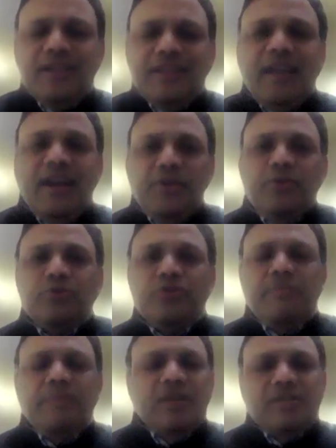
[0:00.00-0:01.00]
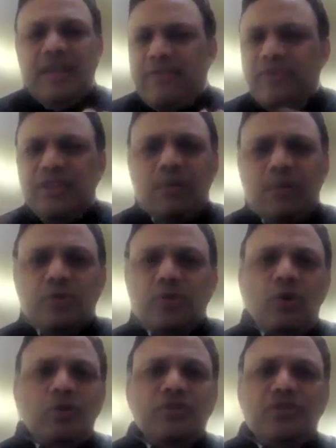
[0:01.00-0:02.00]
the end user because everything was
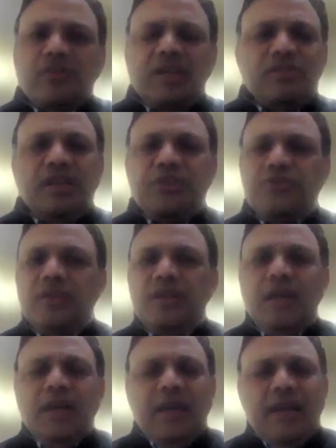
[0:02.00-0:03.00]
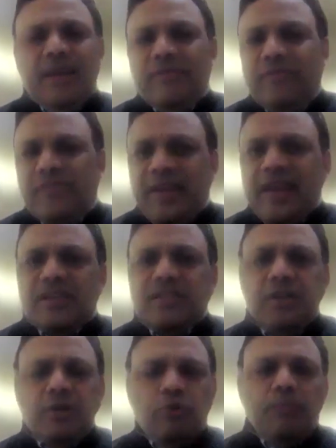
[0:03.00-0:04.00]
lost in translation, in fakes
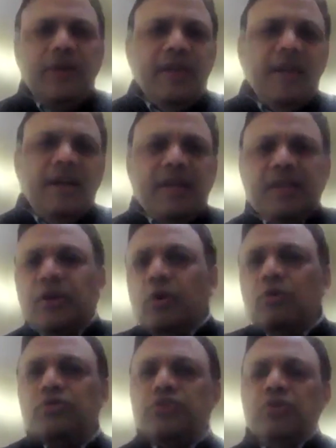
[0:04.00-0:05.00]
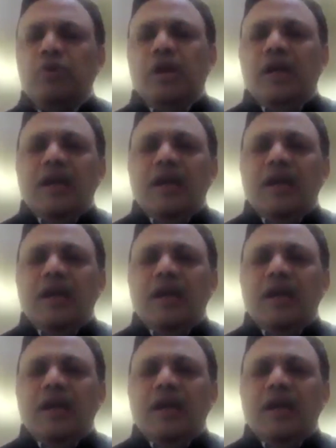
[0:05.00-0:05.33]
and duplicate and ghosts. So